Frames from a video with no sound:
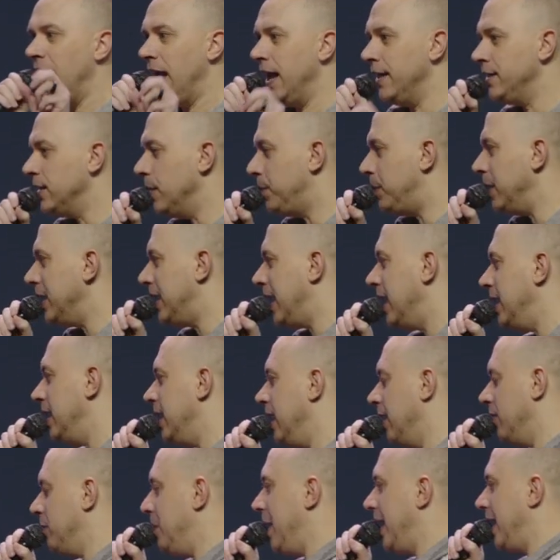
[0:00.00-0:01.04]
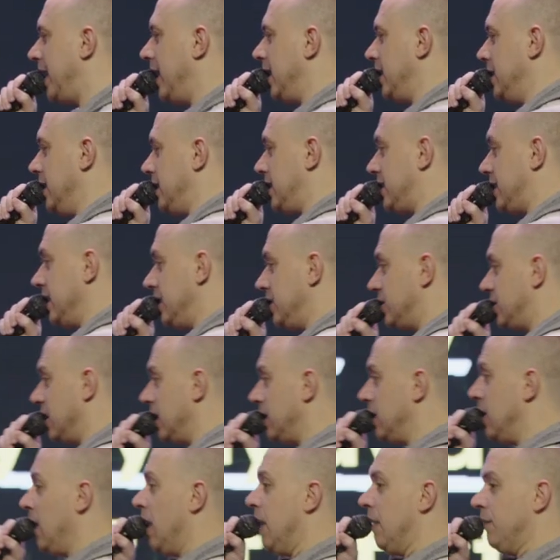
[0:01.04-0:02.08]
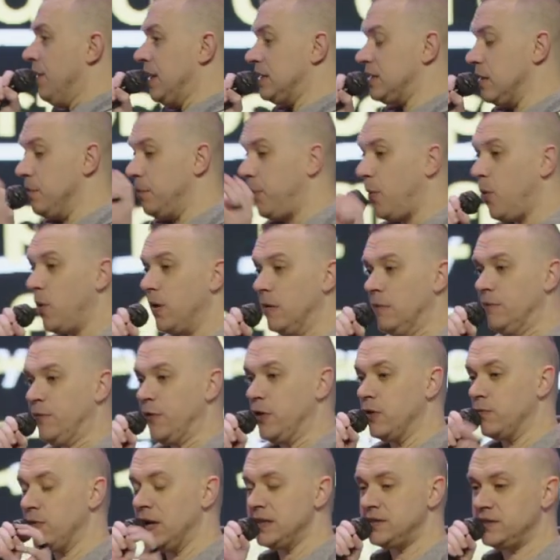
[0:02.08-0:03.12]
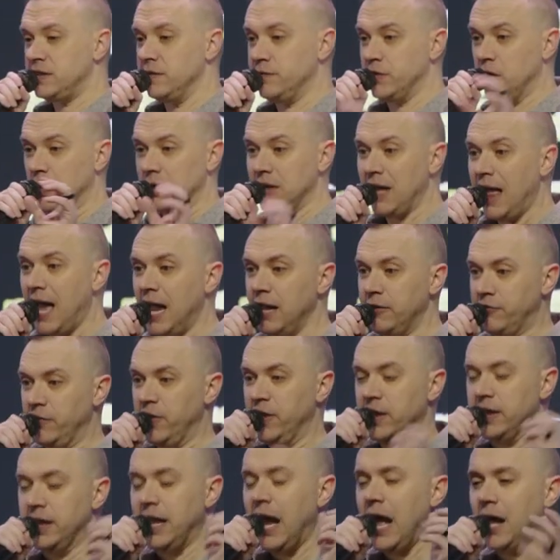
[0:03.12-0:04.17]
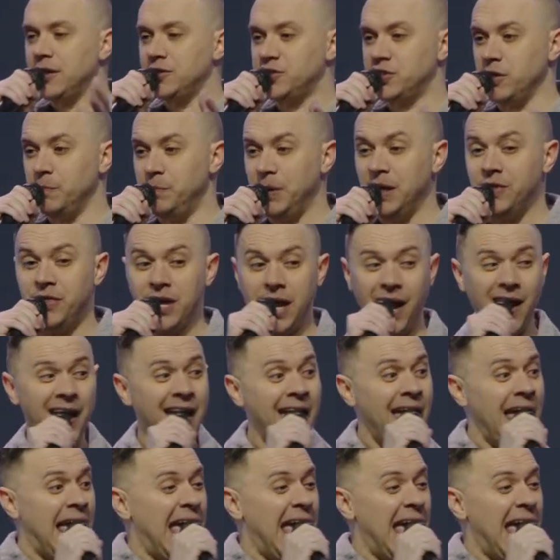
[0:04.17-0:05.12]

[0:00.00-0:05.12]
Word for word: In the beginning of making a decision that's important for the rest of your life, God should be there.